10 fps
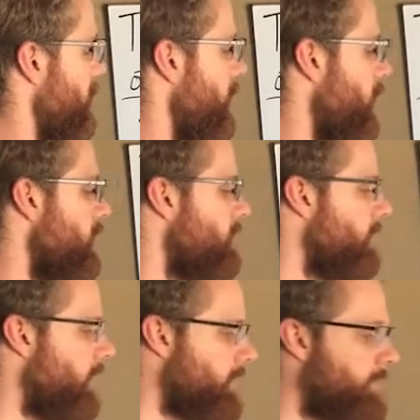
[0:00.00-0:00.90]
Molar
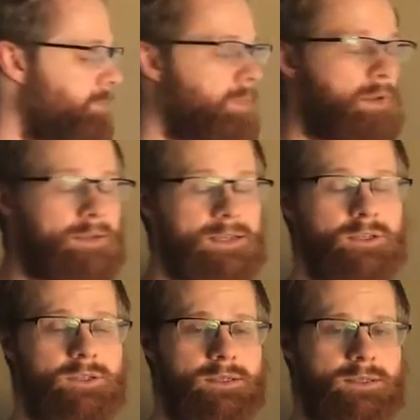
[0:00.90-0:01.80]
volume
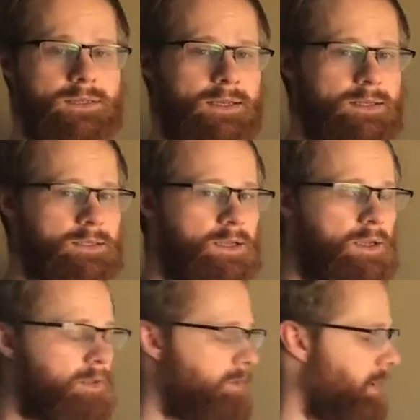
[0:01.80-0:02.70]
essentially states
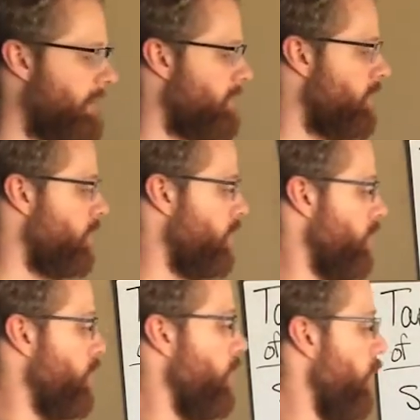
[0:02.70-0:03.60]
that
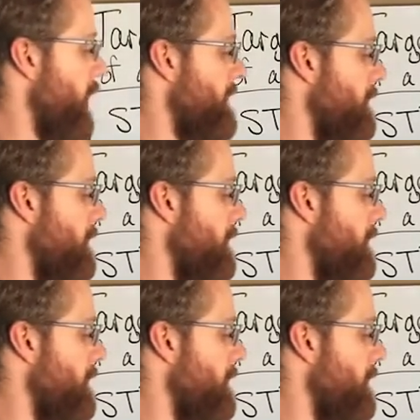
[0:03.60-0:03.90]
1